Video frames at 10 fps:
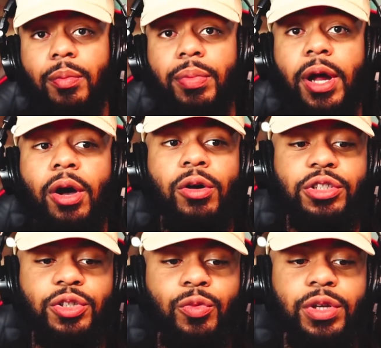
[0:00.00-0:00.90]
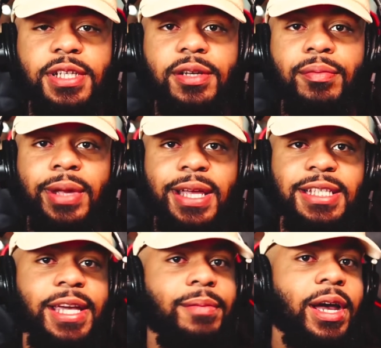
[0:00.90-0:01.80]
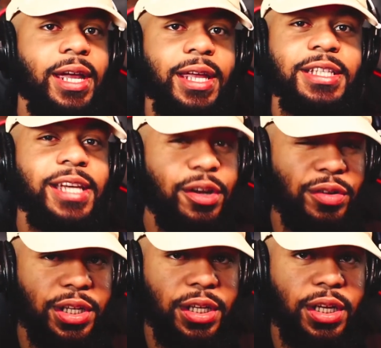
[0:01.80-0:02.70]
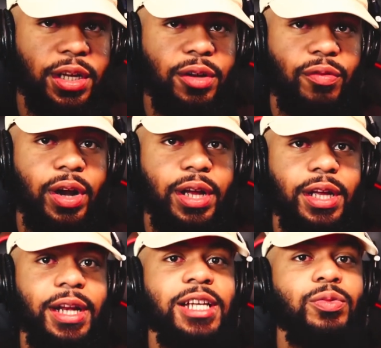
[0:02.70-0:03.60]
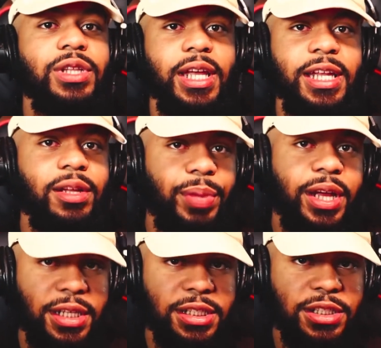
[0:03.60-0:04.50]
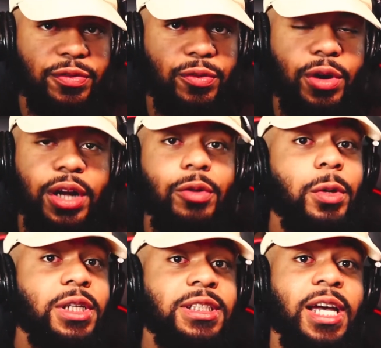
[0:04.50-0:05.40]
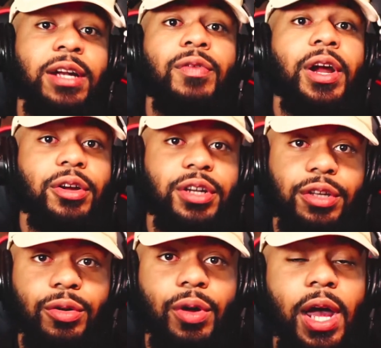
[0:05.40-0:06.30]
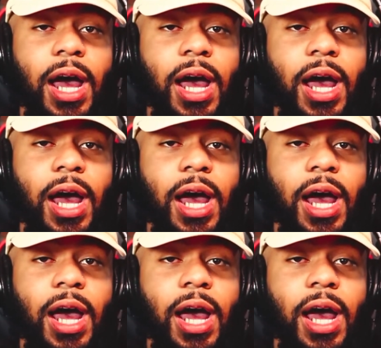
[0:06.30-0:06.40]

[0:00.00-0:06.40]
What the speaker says: But I also want to maintain my integrity, right? And that's what the independence is for. I don't want to sign a record deal.